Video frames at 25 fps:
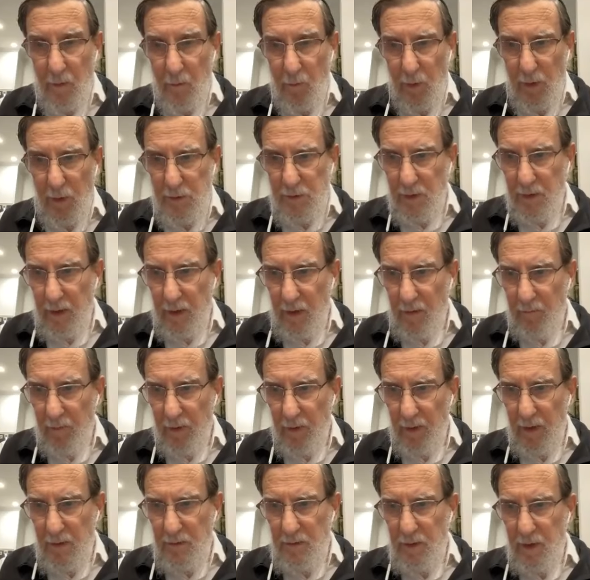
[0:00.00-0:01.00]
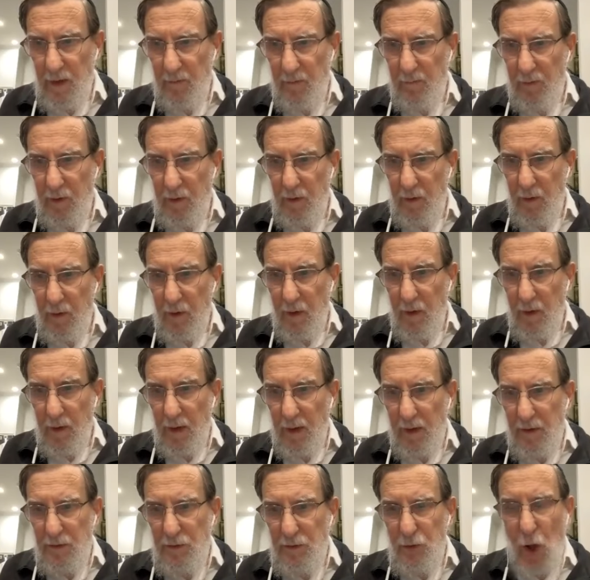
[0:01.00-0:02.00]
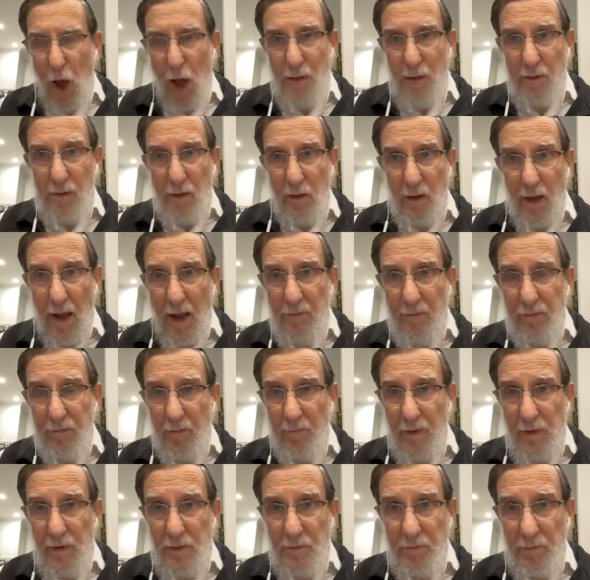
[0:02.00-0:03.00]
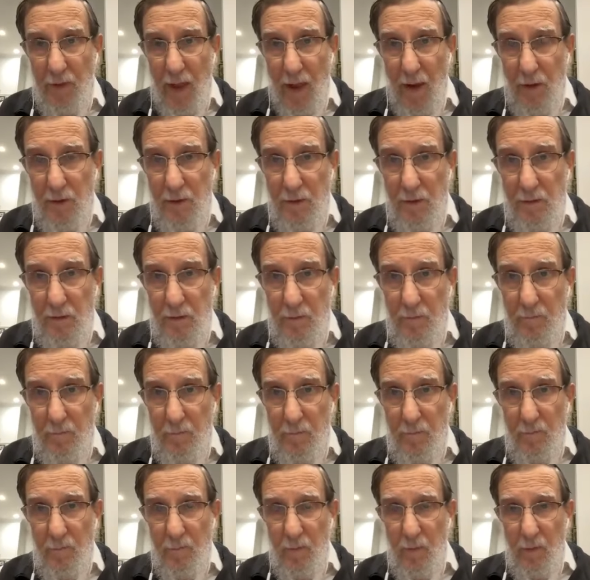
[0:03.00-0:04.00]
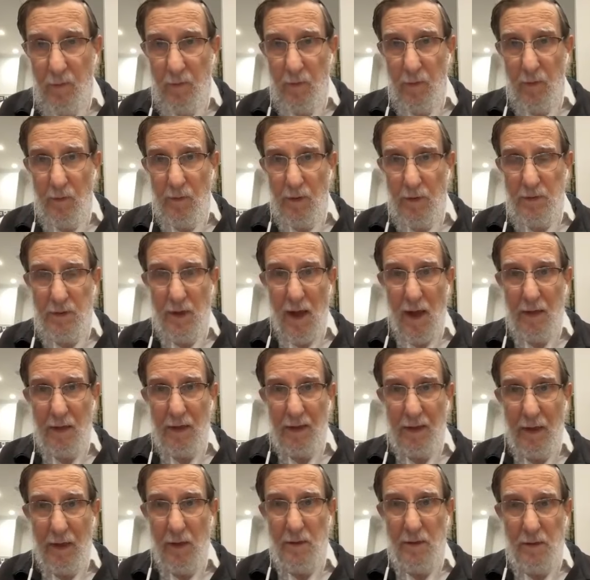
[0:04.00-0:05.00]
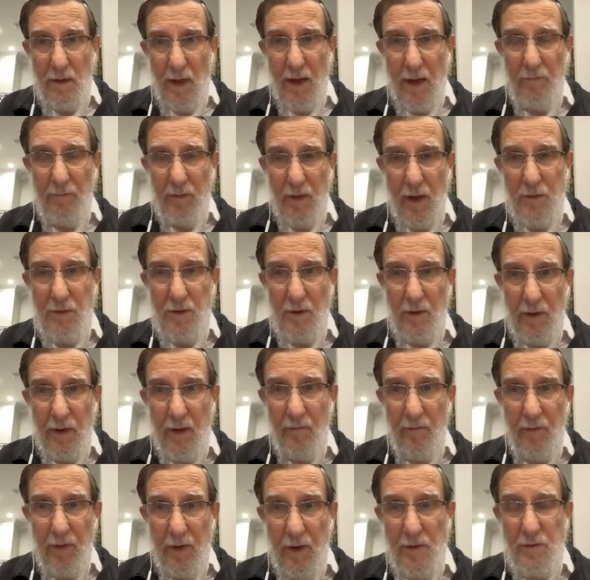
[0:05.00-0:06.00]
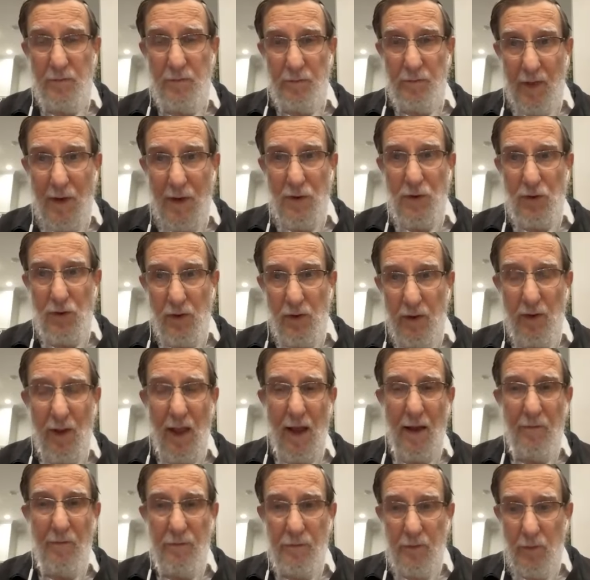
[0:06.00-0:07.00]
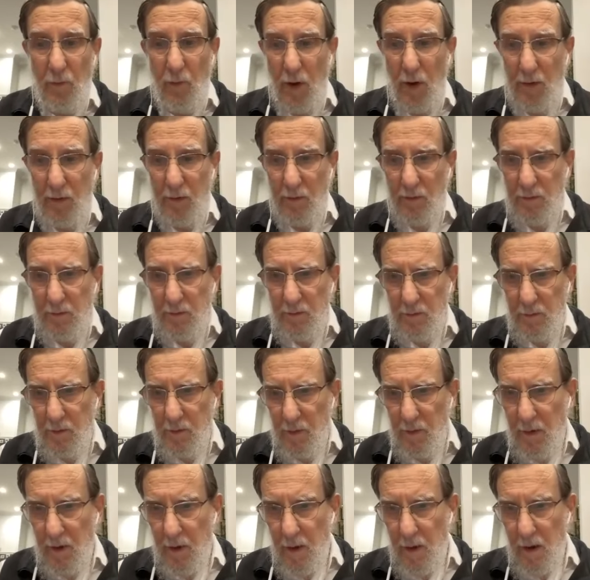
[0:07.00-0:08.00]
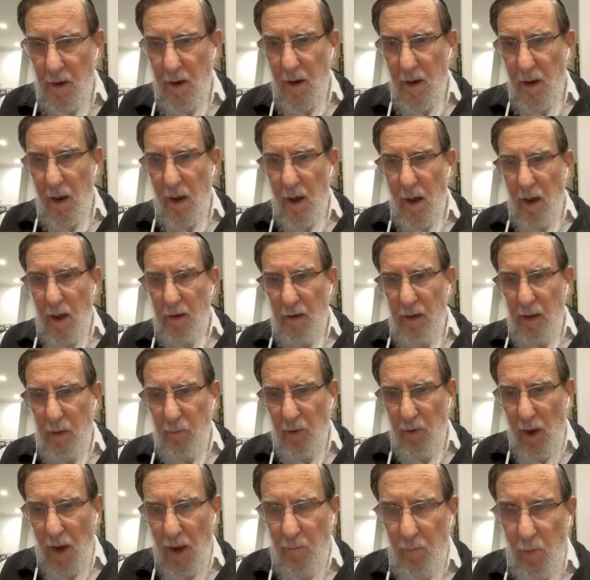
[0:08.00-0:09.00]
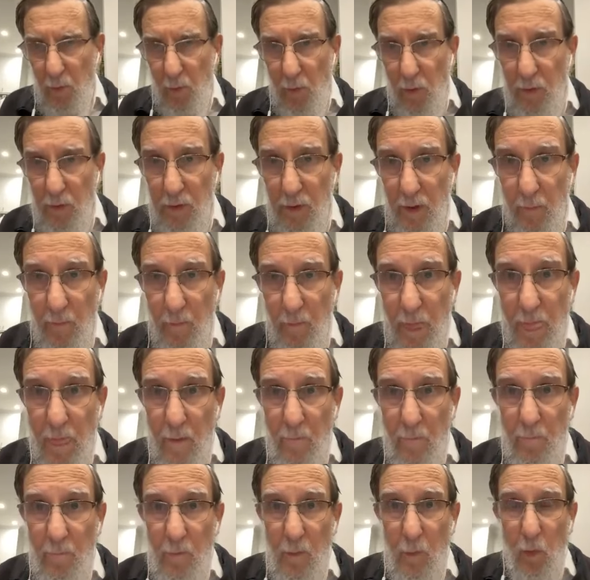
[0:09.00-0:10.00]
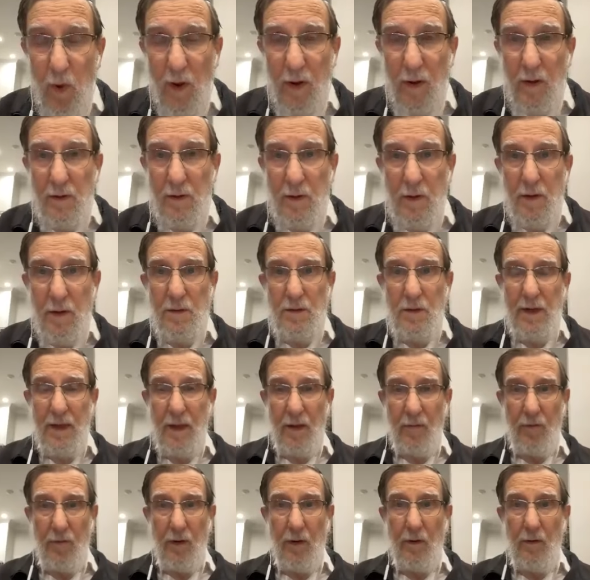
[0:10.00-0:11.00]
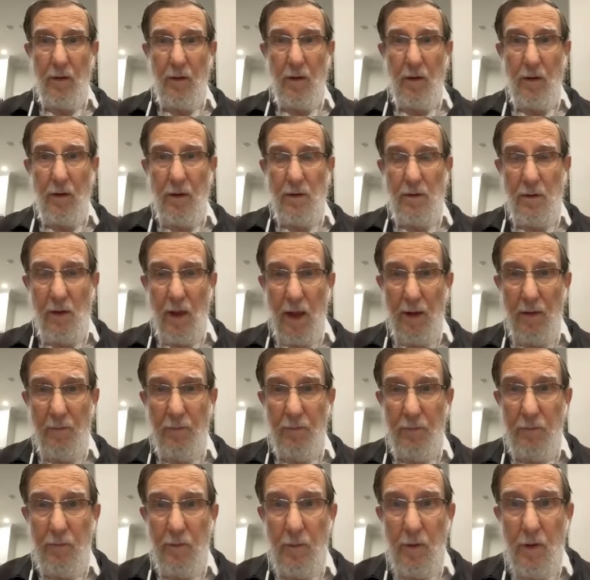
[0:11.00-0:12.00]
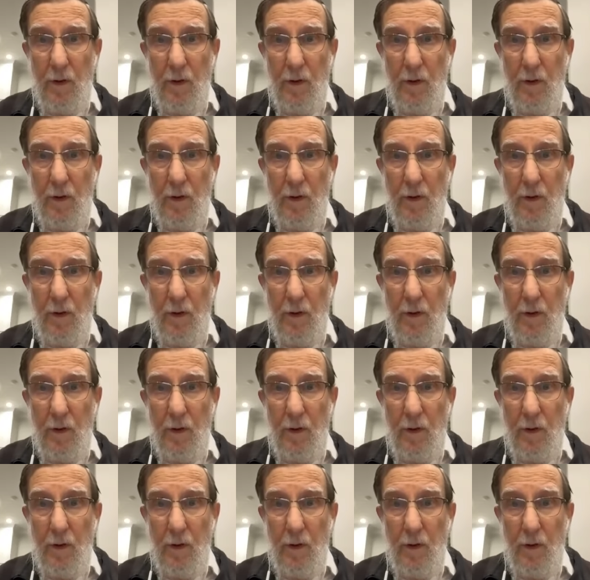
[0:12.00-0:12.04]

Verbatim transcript: What is he giving? He's giving is not the life of his flesh. You know, the tzaddik in his life doesn't give his fleshly life to others. Kim Chaim Ruchnin. What he is giving in his life